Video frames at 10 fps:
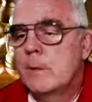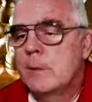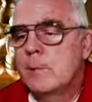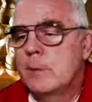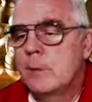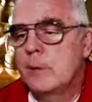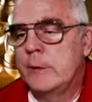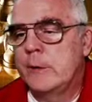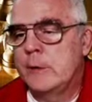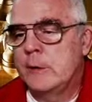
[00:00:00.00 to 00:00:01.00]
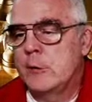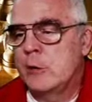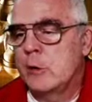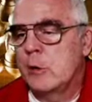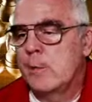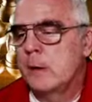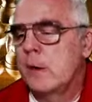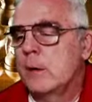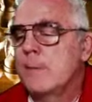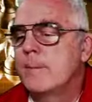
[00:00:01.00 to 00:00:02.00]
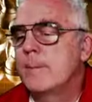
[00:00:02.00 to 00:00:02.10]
employs the Juco piano.